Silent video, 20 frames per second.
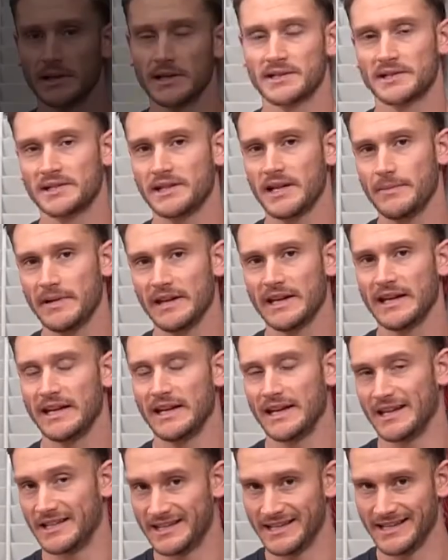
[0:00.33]

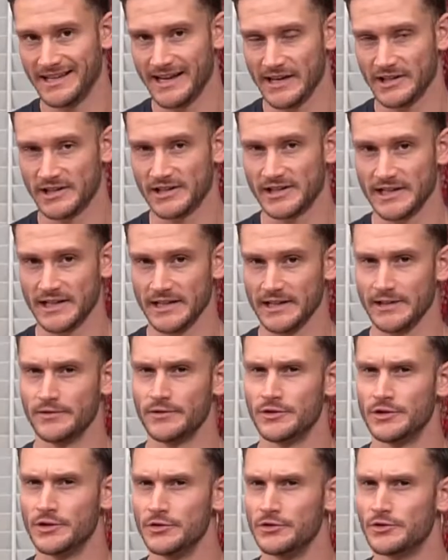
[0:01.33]
CBD and THC
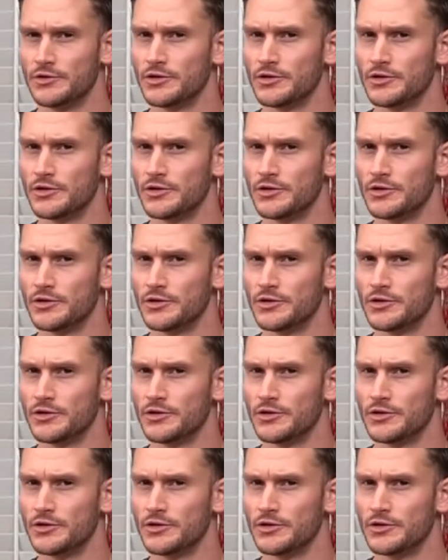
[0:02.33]
do